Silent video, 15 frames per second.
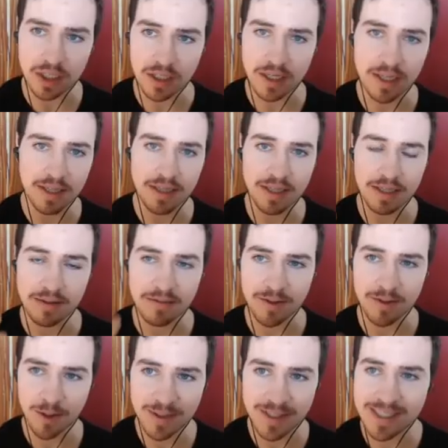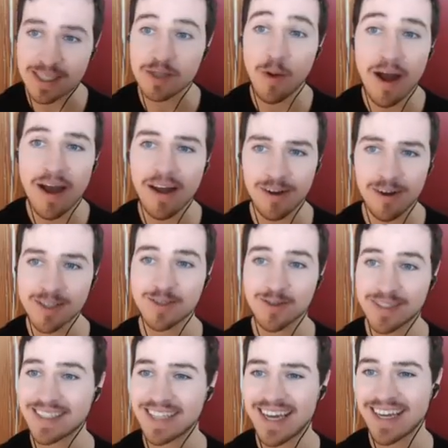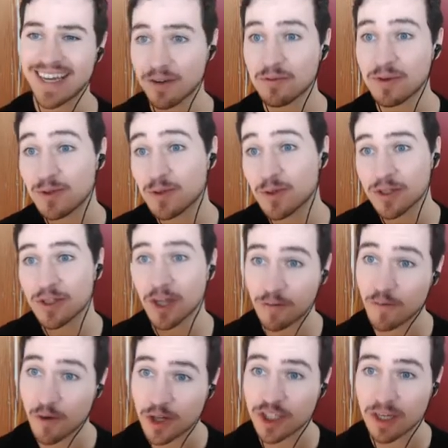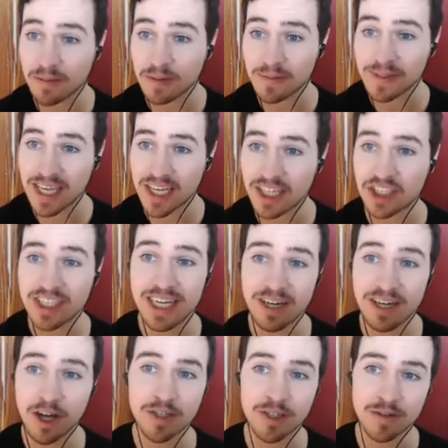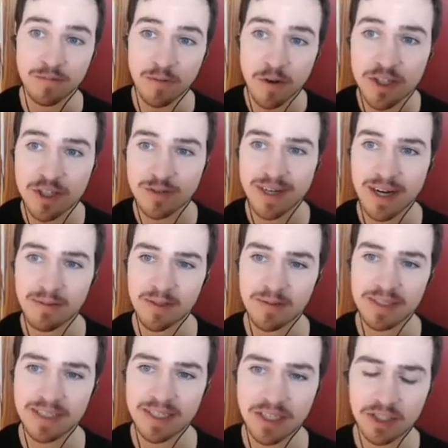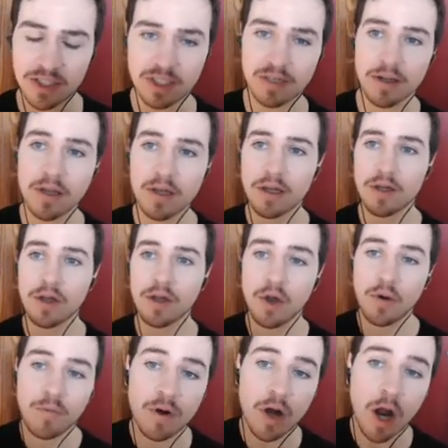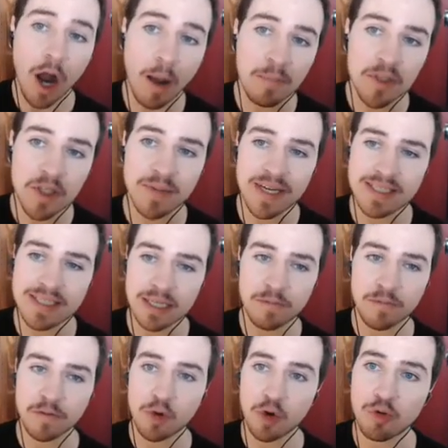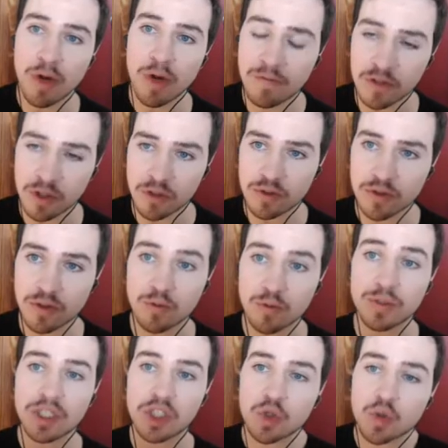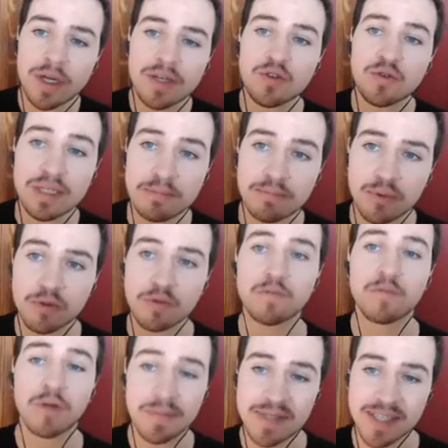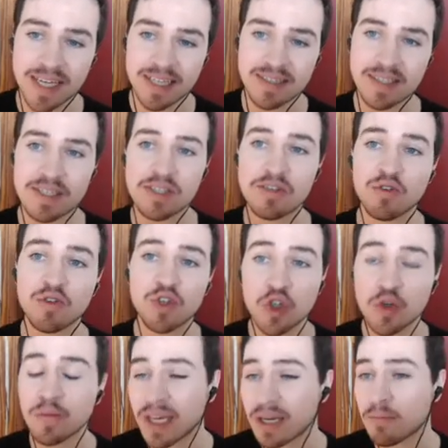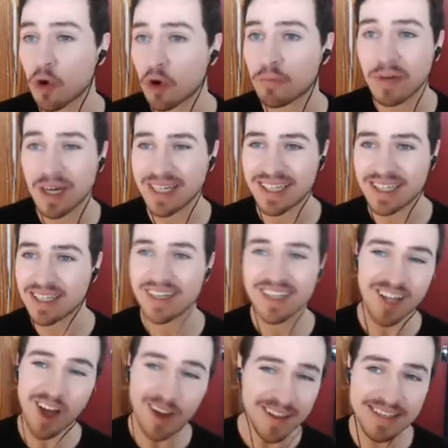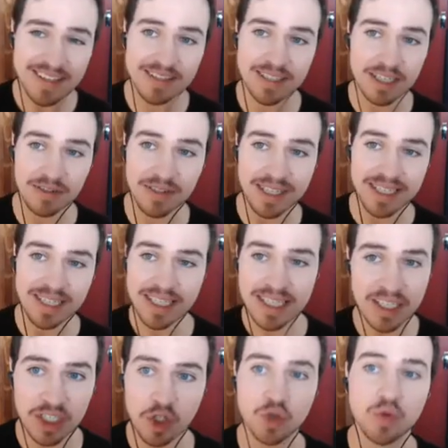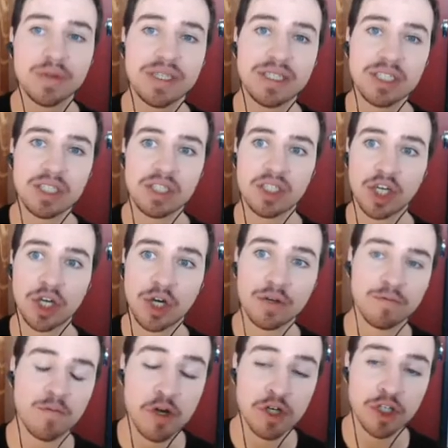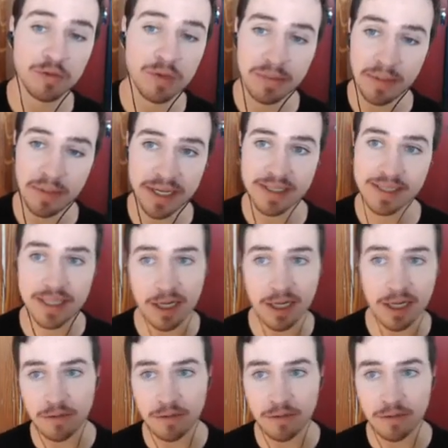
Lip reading: and this is why I also say we do conversion optimization and not conversion rate optimization, we're optimizing for more revenue. We try to improve websites so you make more money, not necessarily increase the conversion rate by itself.